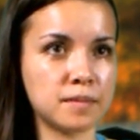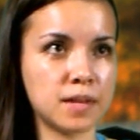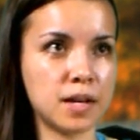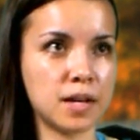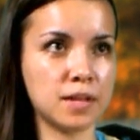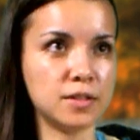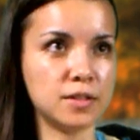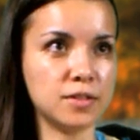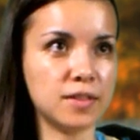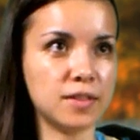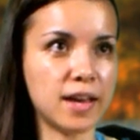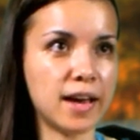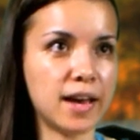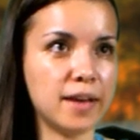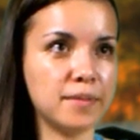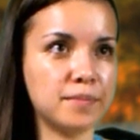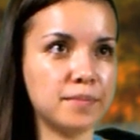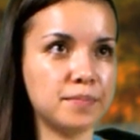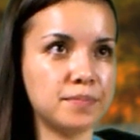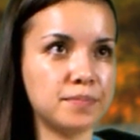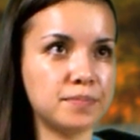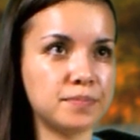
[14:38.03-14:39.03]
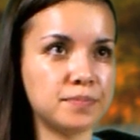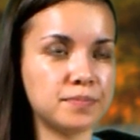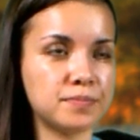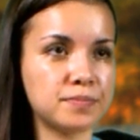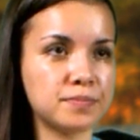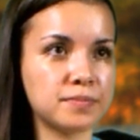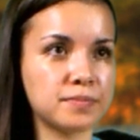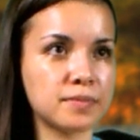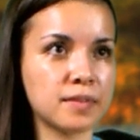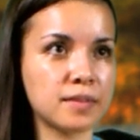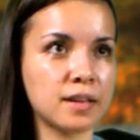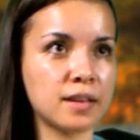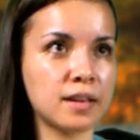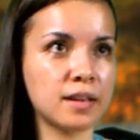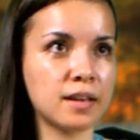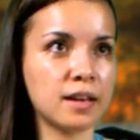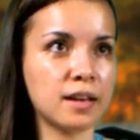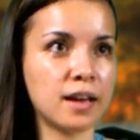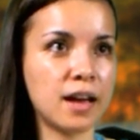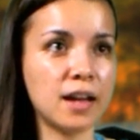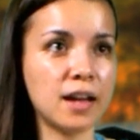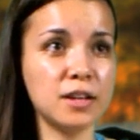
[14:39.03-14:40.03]
I'll do that. That's alright.
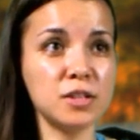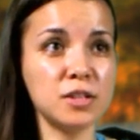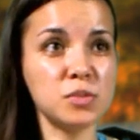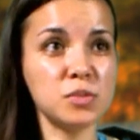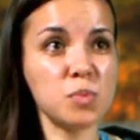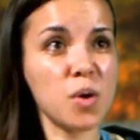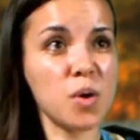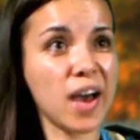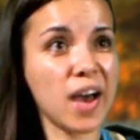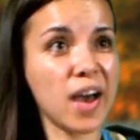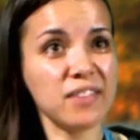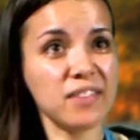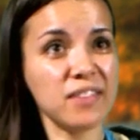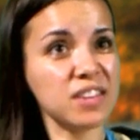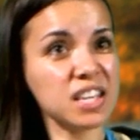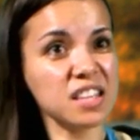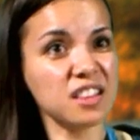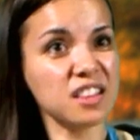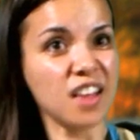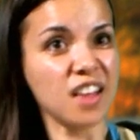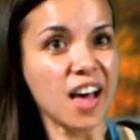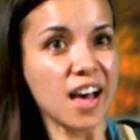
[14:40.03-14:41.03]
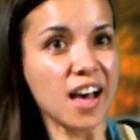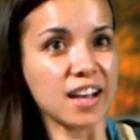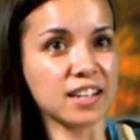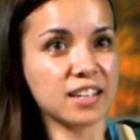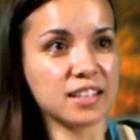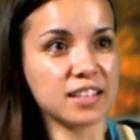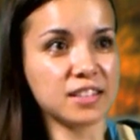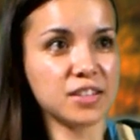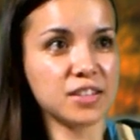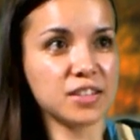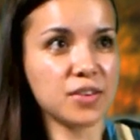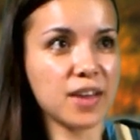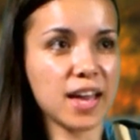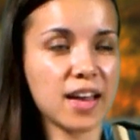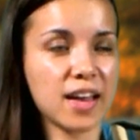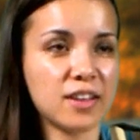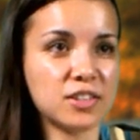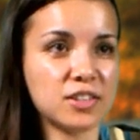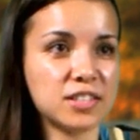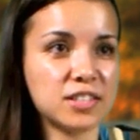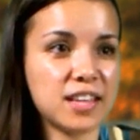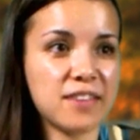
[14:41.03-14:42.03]
I just won't have any luck. It's okay.
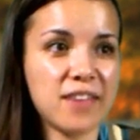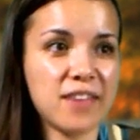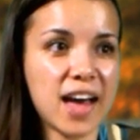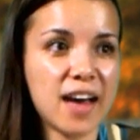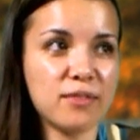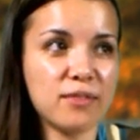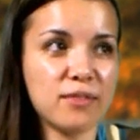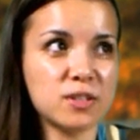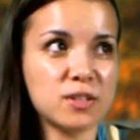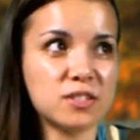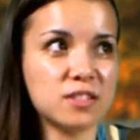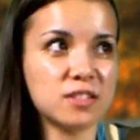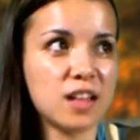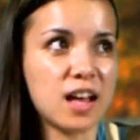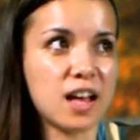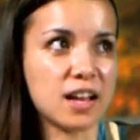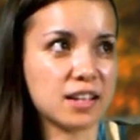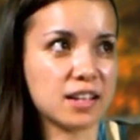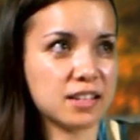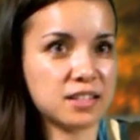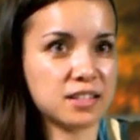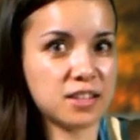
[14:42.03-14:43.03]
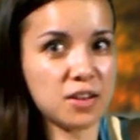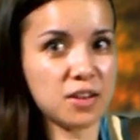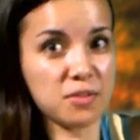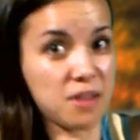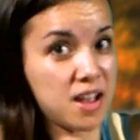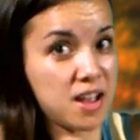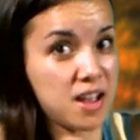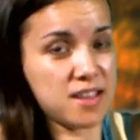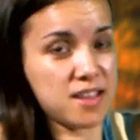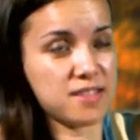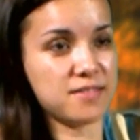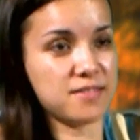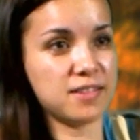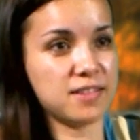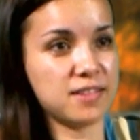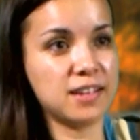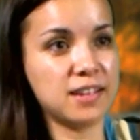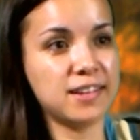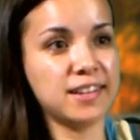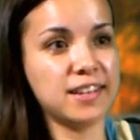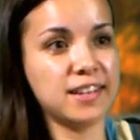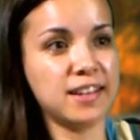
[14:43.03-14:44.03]
I'll just have average luck. It's all right.
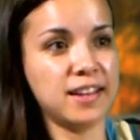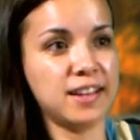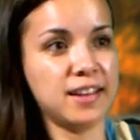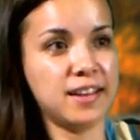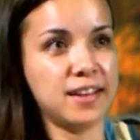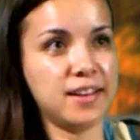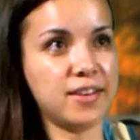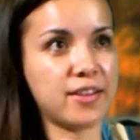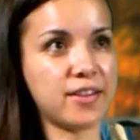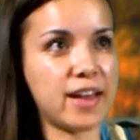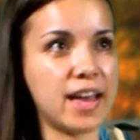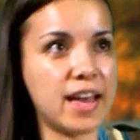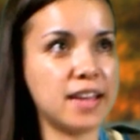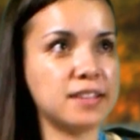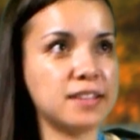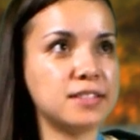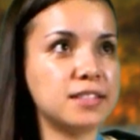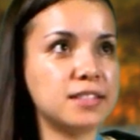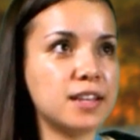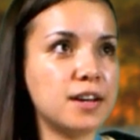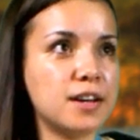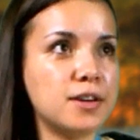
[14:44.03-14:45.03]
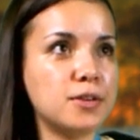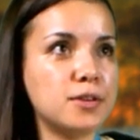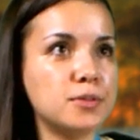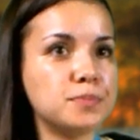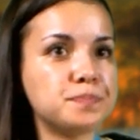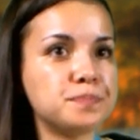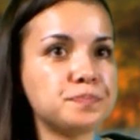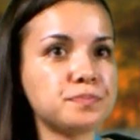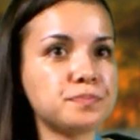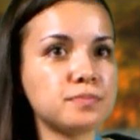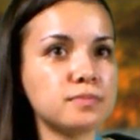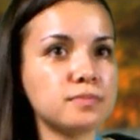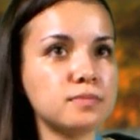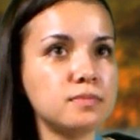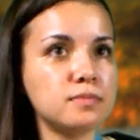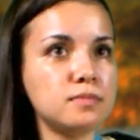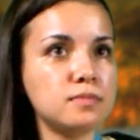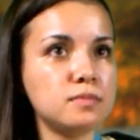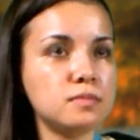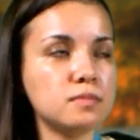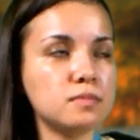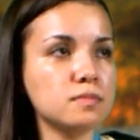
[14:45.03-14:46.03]
Okay, so
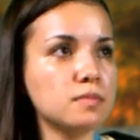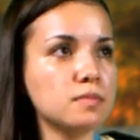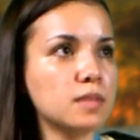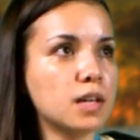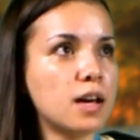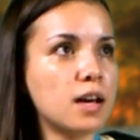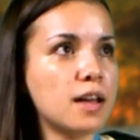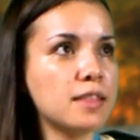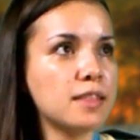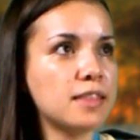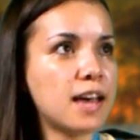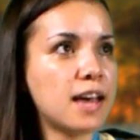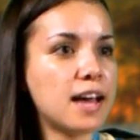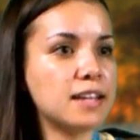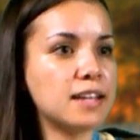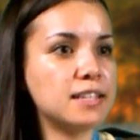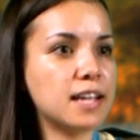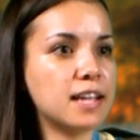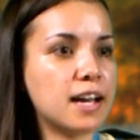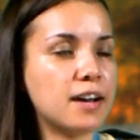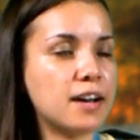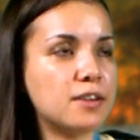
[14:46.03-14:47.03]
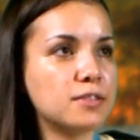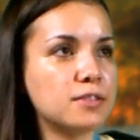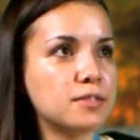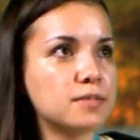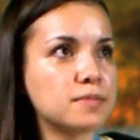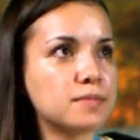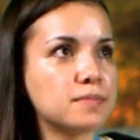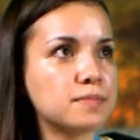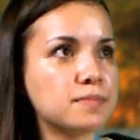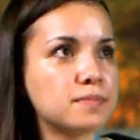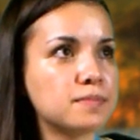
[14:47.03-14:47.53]
got that down.